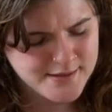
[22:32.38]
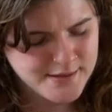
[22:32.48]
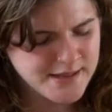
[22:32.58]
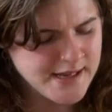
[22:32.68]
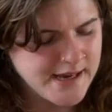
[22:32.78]

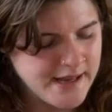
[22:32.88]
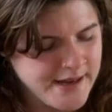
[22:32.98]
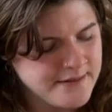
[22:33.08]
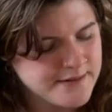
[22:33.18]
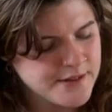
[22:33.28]
yeah, I
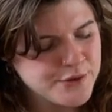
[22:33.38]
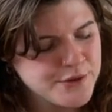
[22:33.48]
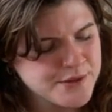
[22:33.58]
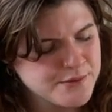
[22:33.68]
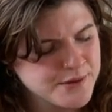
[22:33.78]
don't know who
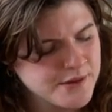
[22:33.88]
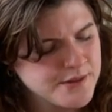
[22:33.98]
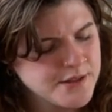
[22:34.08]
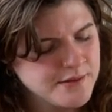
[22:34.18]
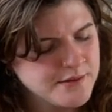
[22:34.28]
this will go
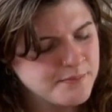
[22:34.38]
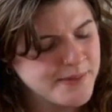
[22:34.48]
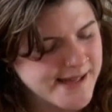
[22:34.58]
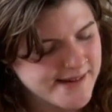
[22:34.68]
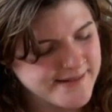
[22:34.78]
to,
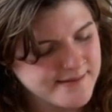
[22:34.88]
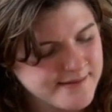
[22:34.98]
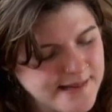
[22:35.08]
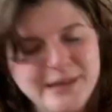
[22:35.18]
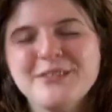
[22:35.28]
but
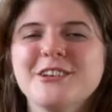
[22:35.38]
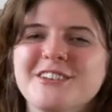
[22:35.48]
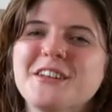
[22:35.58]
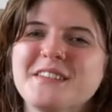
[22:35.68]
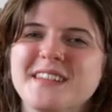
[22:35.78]
it will go
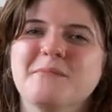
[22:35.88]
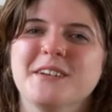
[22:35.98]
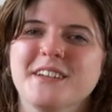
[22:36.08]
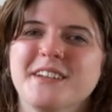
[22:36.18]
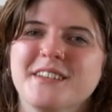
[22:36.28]
to
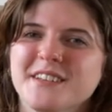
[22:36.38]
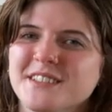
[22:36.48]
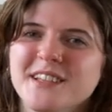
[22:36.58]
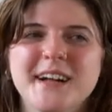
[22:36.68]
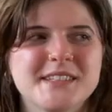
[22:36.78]
someone. There's
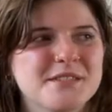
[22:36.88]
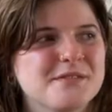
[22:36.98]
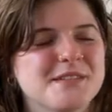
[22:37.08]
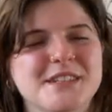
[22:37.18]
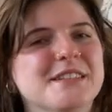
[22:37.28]
lots of,
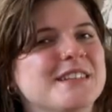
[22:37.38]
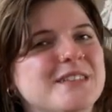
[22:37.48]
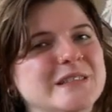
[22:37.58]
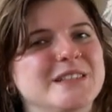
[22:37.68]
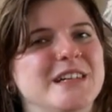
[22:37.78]
there's,
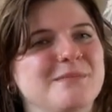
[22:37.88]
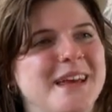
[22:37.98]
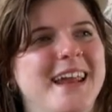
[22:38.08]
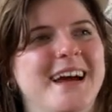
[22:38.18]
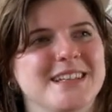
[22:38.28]
even though I
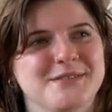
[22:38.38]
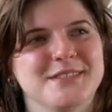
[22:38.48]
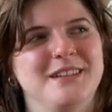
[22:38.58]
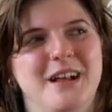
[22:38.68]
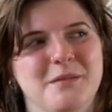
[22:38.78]
made hats for
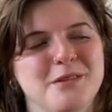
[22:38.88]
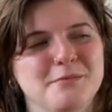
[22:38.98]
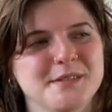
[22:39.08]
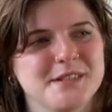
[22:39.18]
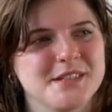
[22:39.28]
a lot of
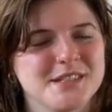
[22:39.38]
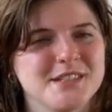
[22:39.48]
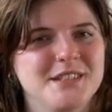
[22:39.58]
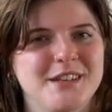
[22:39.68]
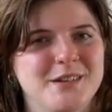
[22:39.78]
people, there's
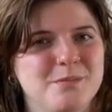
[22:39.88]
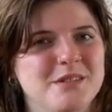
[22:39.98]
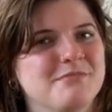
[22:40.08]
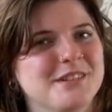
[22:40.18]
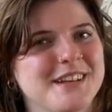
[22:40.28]
still a lot of
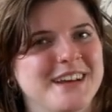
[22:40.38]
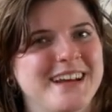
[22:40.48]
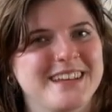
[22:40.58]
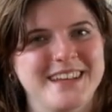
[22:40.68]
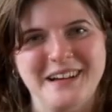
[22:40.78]
people that I
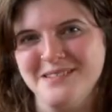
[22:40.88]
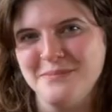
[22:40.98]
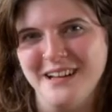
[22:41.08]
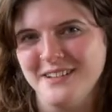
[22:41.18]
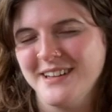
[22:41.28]
care
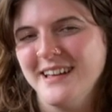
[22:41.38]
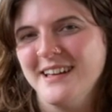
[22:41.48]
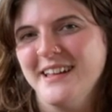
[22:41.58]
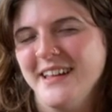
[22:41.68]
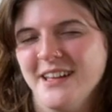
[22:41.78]
about
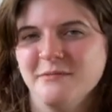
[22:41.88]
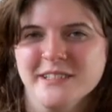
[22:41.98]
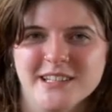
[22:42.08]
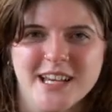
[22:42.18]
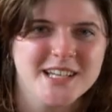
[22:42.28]
and
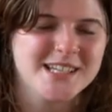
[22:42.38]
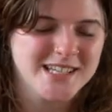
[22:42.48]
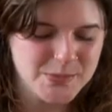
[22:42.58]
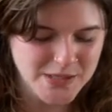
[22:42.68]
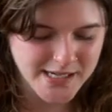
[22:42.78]
would like to
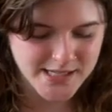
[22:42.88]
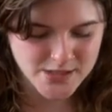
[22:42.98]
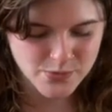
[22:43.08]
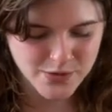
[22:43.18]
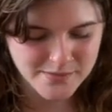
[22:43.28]
keep their
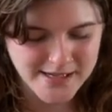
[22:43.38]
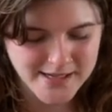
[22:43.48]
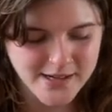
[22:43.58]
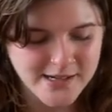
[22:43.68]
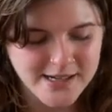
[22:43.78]
heads warm, and
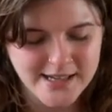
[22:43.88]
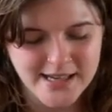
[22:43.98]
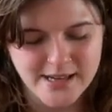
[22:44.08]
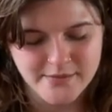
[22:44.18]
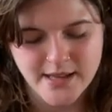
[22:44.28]
I already
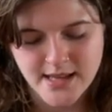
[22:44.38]
have